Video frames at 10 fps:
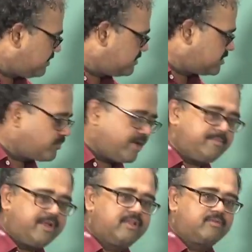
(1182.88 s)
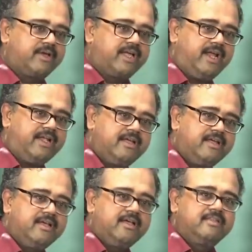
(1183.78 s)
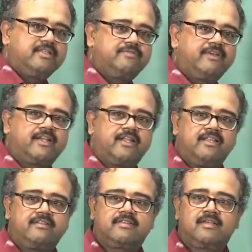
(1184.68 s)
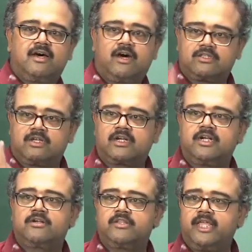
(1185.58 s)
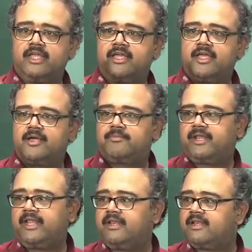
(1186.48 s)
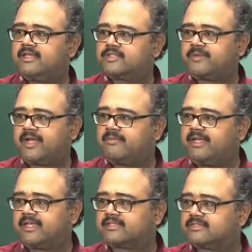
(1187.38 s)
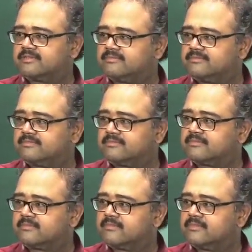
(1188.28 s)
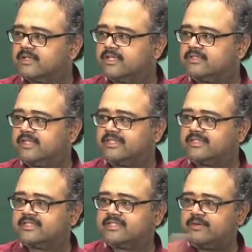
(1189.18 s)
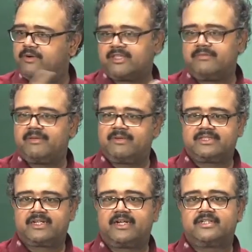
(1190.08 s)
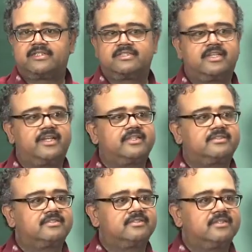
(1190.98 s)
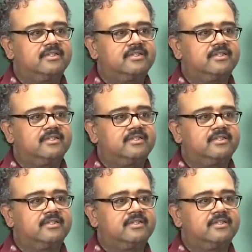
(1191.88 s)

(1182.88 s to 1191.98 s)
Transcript: this is y minus y hat, this vector is orthogonal to the plane spanned by x, okay. So, that is essentially what the minimizing condition is telling us,